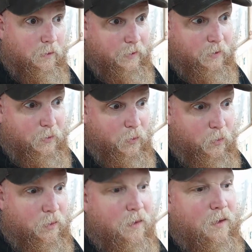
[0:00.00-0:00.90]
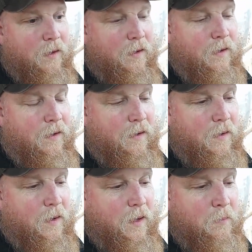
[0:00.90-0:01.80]
the lean-to
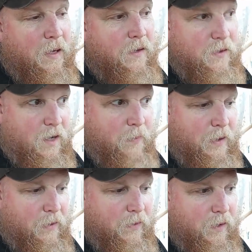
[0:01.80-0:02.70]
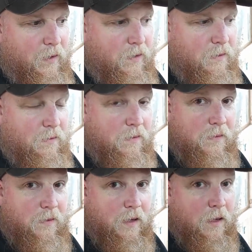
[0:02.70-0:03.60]
and make a shop out here.
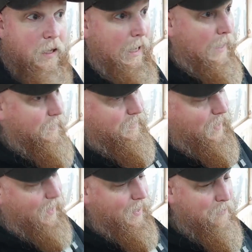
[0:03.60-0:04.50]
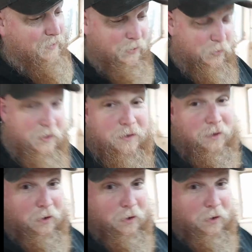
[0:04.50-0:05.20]
At the time, this was just a